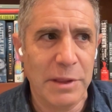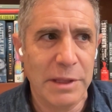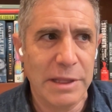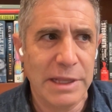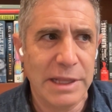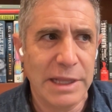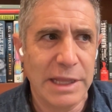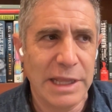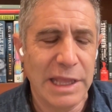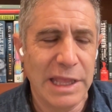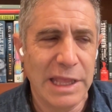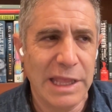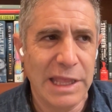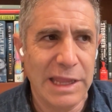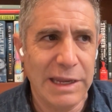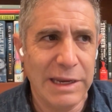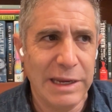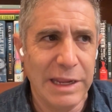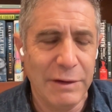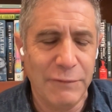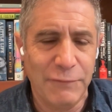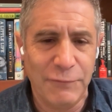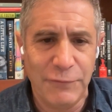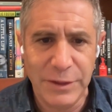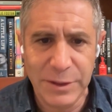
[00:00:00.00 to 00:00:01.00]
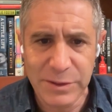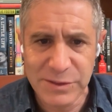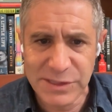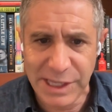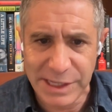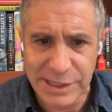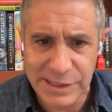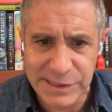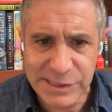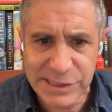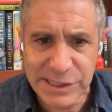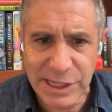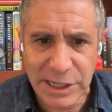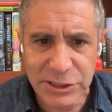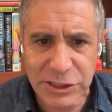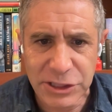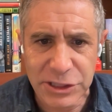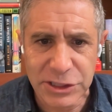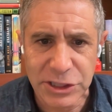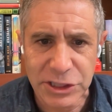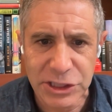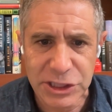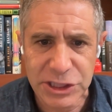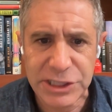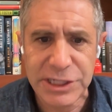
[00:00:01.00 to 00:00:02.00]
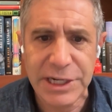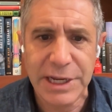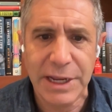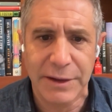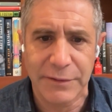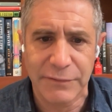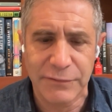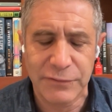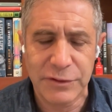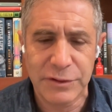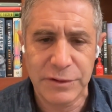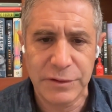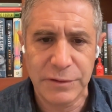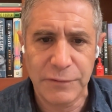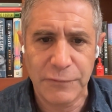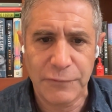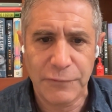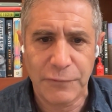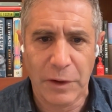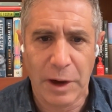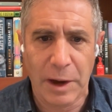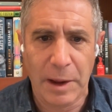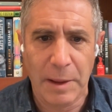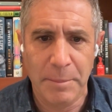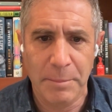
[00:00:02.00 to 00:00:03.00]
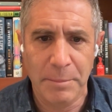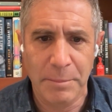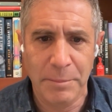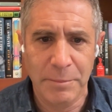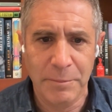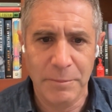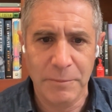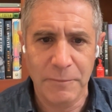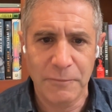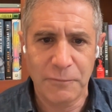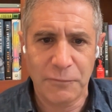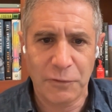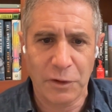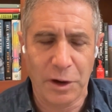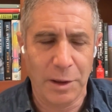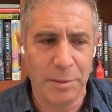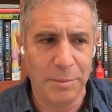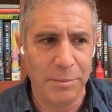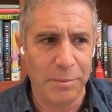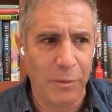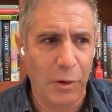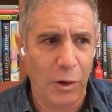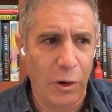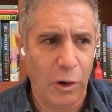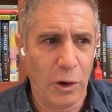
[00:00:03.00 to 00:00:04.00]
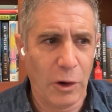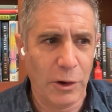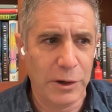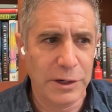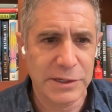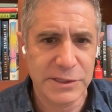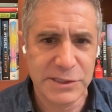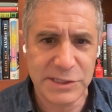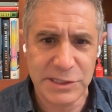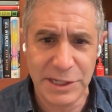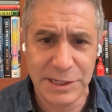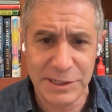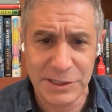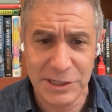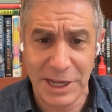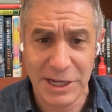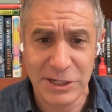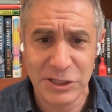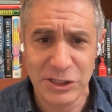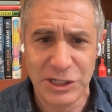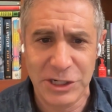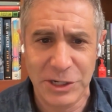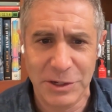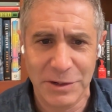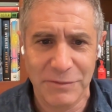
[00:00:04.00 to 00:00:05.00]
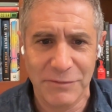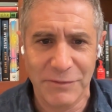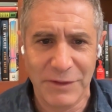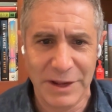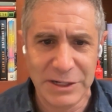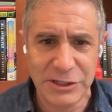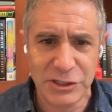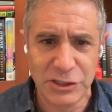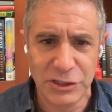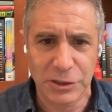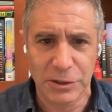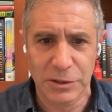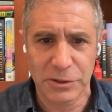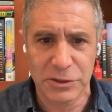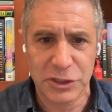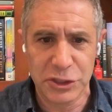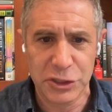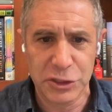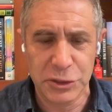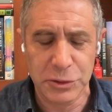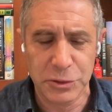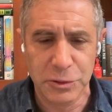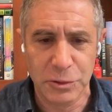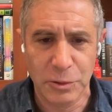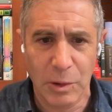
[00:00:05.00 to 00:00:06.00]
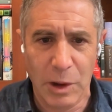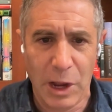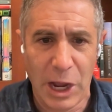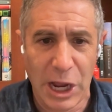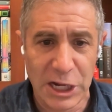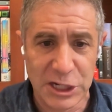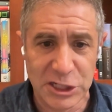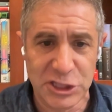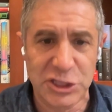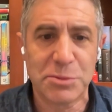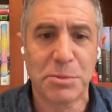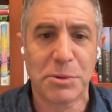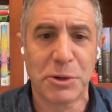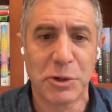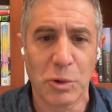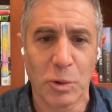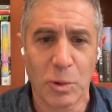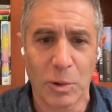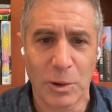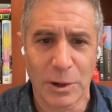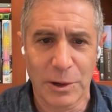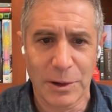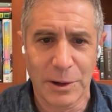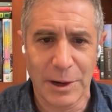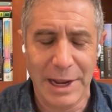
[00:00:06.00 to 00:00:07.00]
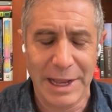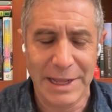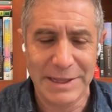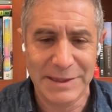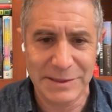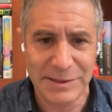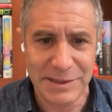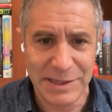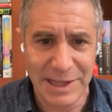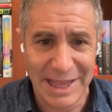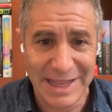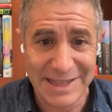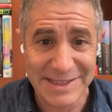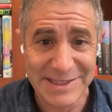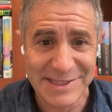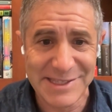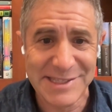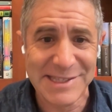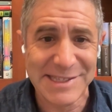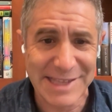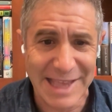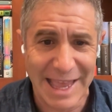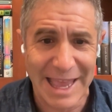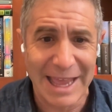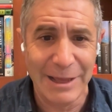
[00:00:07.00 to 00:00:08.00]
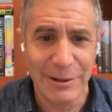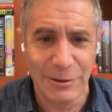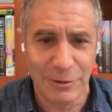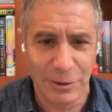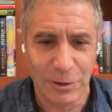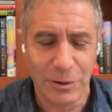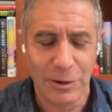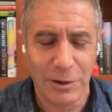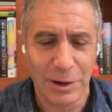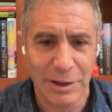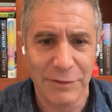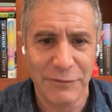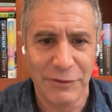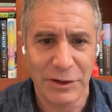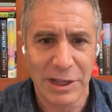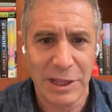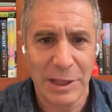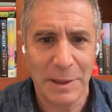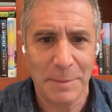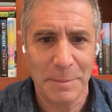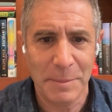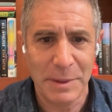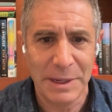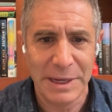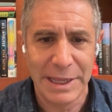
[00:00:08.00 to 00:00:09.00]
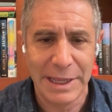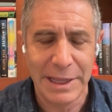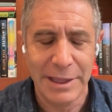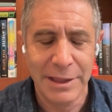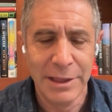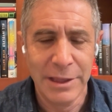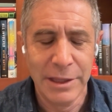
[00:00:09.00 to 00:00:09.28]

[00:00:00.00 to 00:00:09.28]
It feels like such a shift from artist and engineer inventor to entrepreneur and scaler of a company.